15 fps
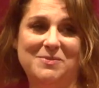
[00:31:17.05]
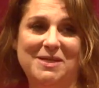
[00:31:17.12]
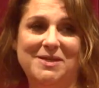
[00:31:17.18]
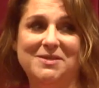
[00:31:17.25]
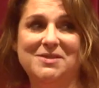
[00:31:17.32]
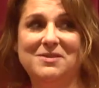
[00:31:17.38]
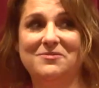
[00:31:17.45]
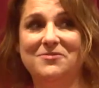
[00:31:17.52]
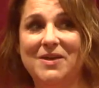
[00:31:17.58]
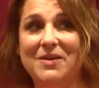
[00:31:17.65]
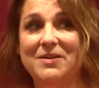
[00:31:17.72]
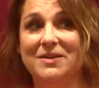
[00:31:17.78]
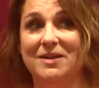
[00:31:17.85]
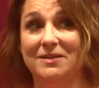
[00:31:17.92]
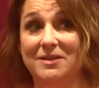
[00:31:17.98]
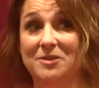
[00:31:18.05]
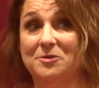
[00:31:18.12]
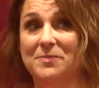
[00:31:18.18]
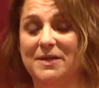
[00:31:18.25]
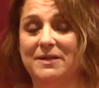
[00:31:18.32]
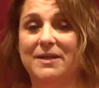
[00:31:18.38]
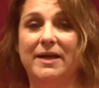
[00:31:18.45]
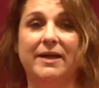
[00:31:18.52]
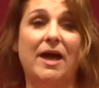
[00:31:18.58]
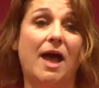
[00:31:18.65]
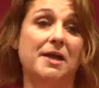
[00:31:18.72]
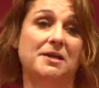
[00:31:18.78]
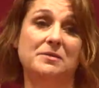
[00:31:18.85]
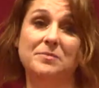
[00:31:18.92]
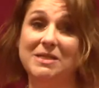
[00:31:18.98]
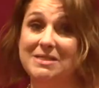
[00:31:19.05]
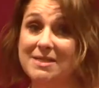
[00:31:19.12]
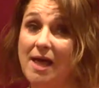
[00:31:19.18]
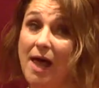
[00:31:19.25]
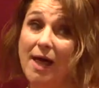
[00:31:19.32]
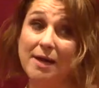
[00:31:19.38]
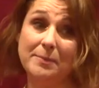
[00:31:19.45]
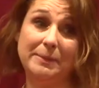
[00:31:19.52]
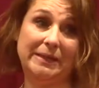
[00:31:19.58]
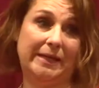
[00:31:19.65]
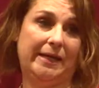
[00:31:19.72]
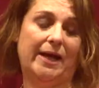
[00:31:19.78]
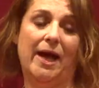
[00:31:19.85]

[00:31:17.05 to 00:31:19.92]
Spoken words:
because it felt a little bit like I can be timely,